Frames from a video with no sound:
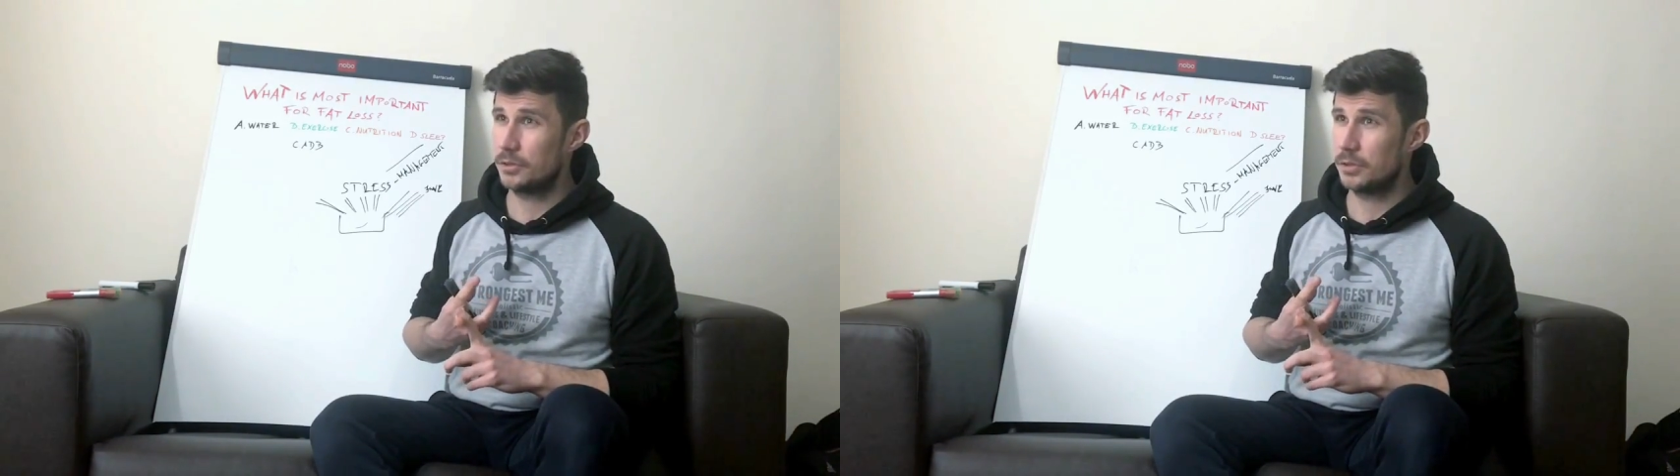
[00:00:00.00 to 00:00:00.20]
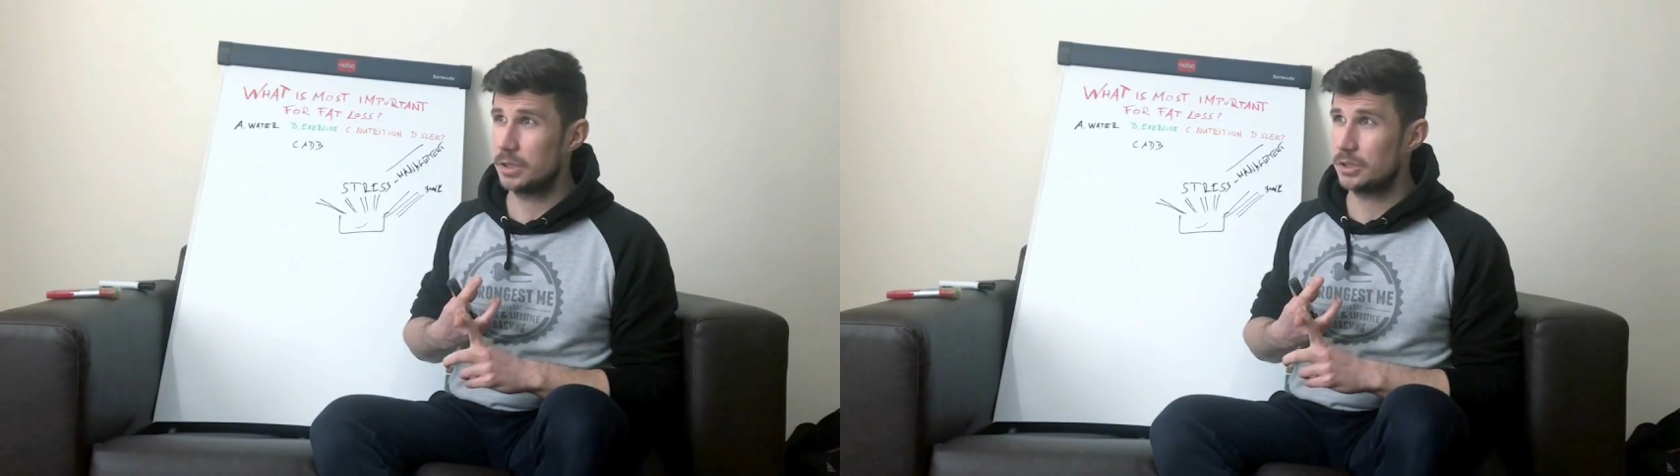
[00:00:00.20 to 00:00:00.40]

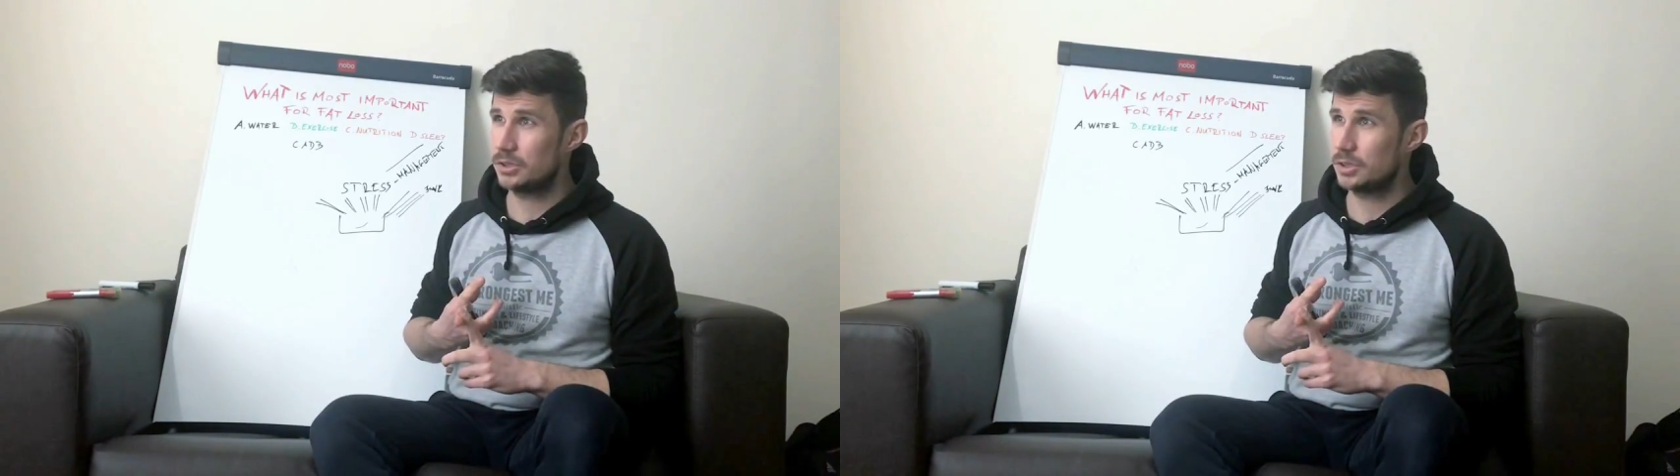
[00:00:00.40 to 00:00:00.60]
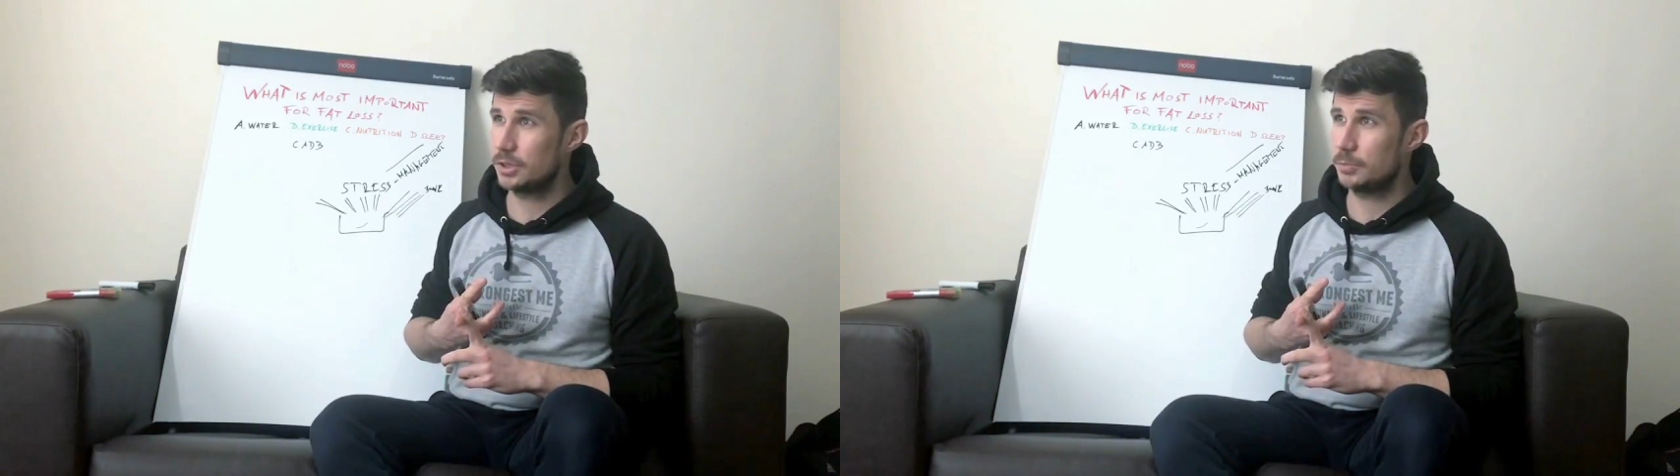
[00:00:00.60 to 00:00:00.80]

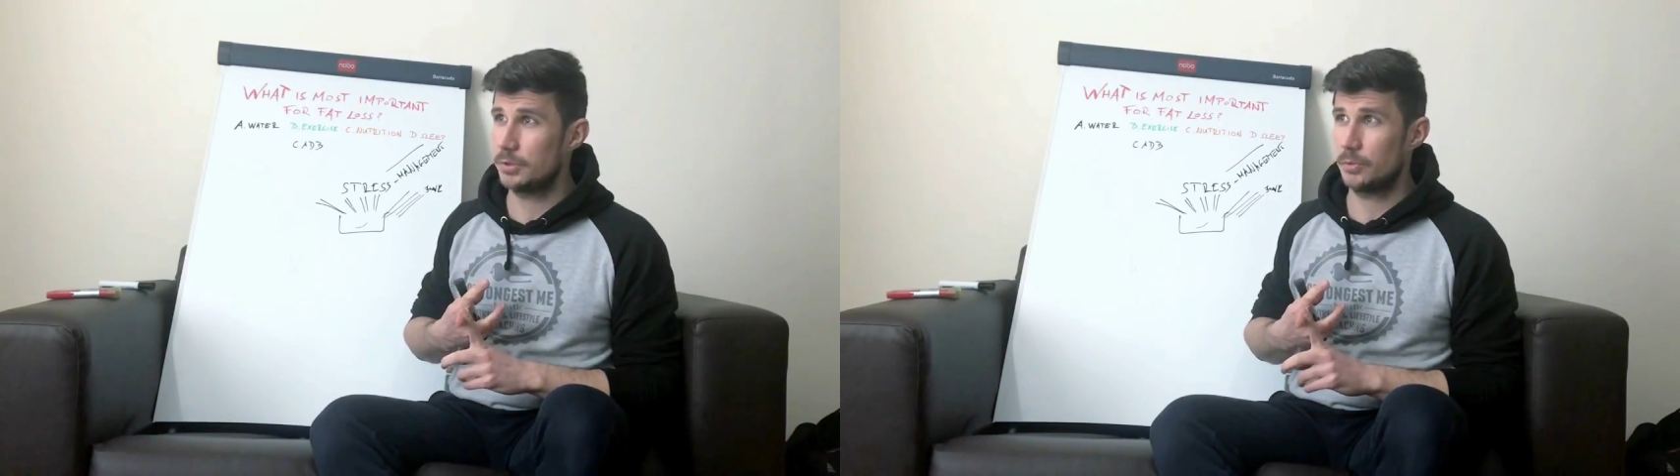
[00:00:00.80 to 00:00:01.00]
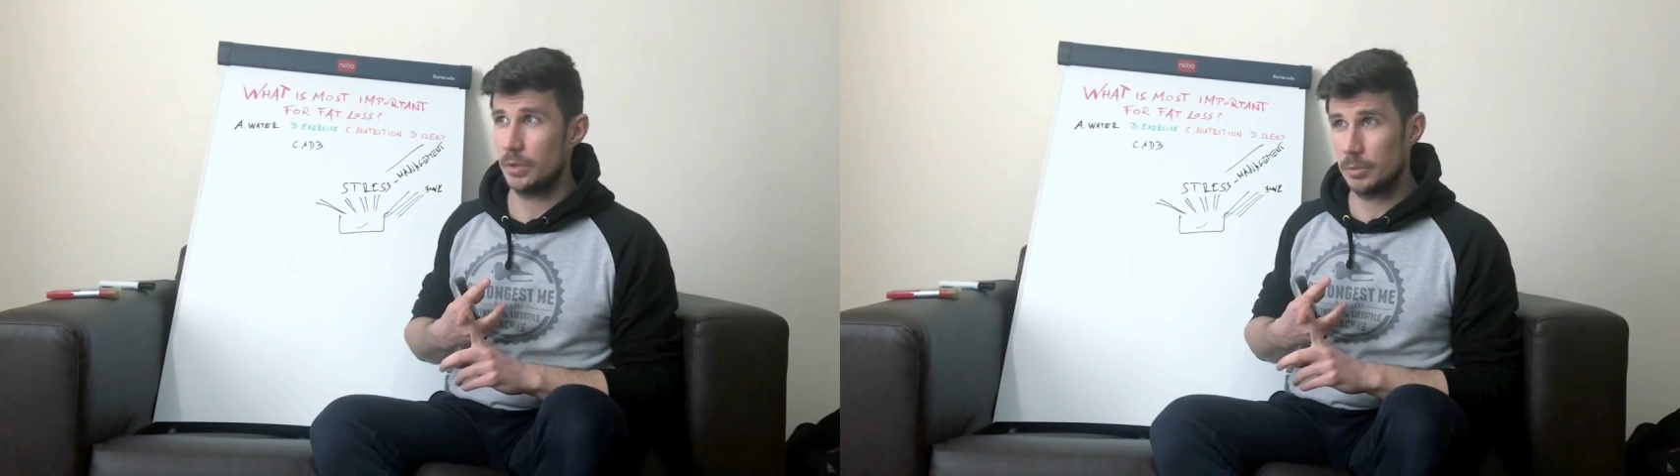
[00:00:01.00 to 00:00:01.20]
relationship
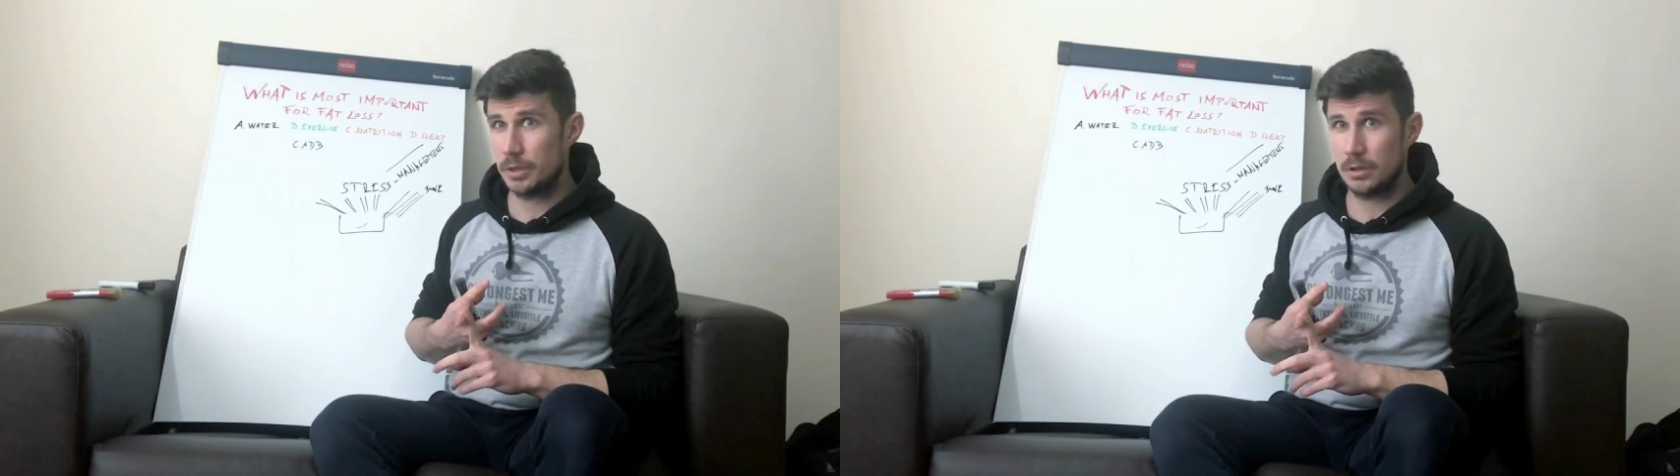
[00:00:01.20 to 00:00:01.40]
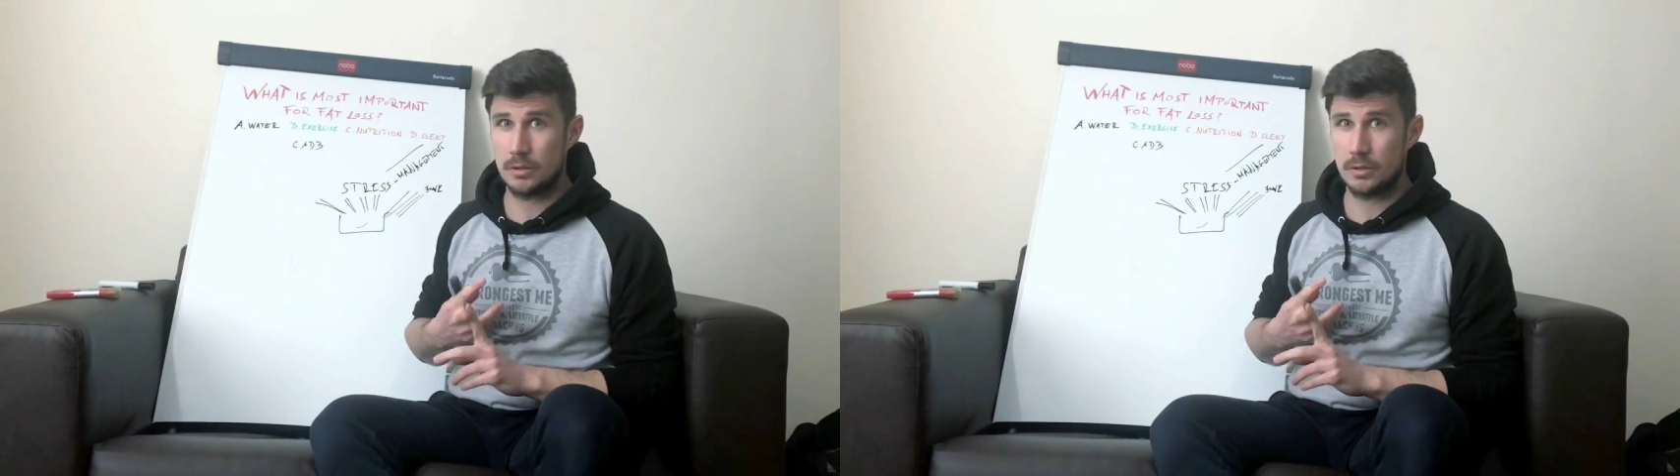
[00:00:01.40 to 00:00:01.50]
is very bad,